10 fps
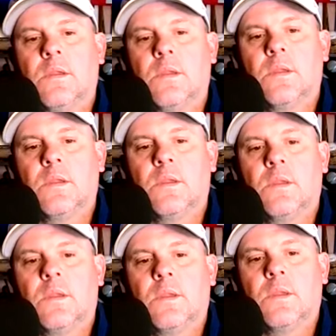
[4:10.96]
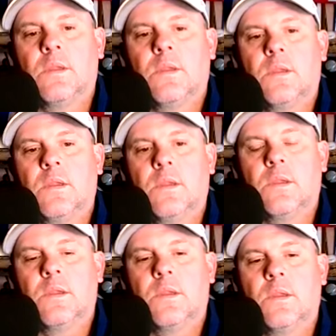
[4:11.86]

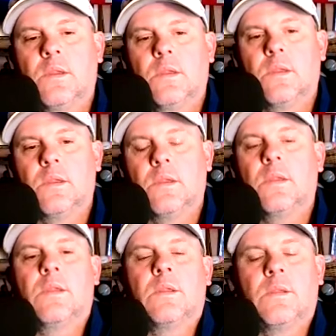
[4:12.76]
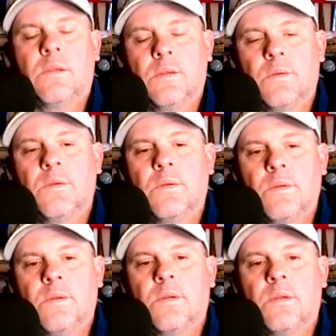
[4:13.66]

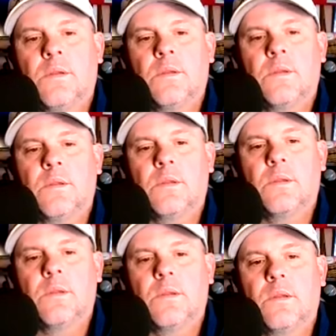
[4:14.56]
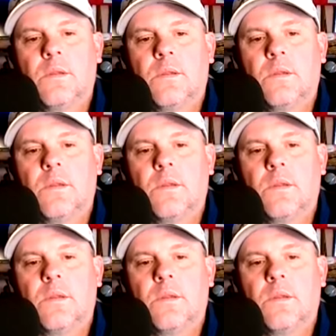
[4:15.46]
[no speech]